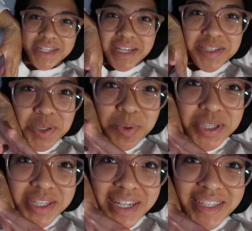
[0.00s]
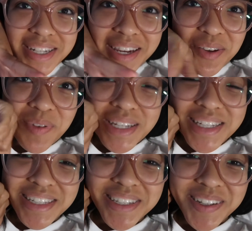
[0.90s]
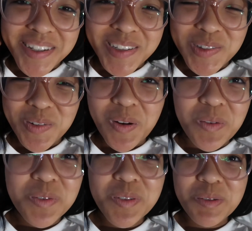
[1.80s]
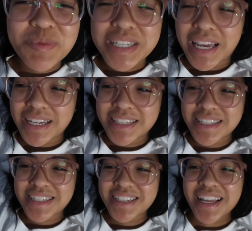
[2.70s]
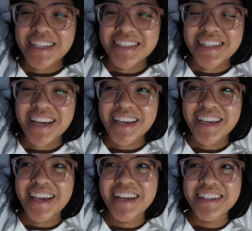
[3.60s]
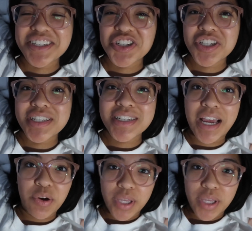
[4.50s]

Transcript: Today's a special day today. My sister drove from Texas last night and she's now